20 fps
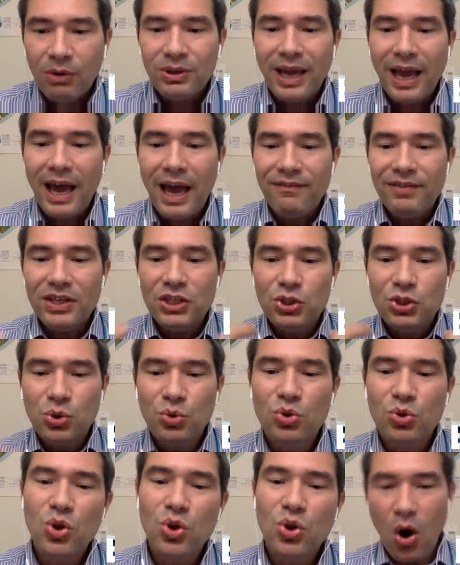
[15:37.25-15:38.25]
having to
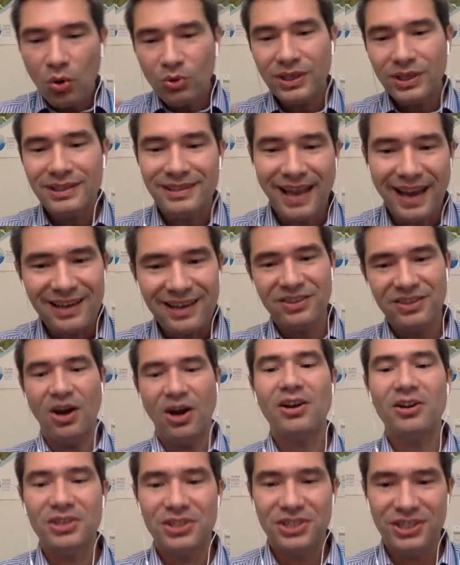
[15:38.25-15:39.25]
know the
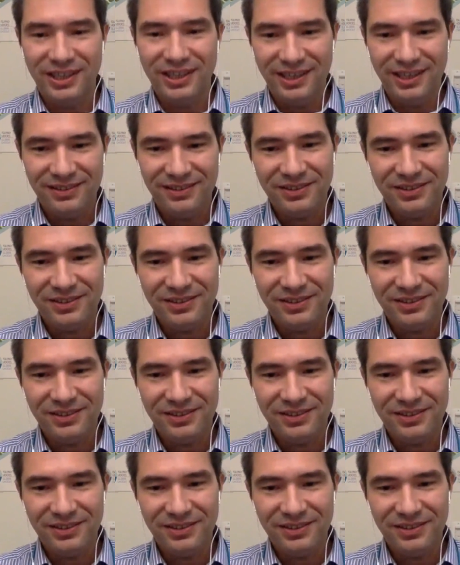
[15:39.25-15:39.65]
technology,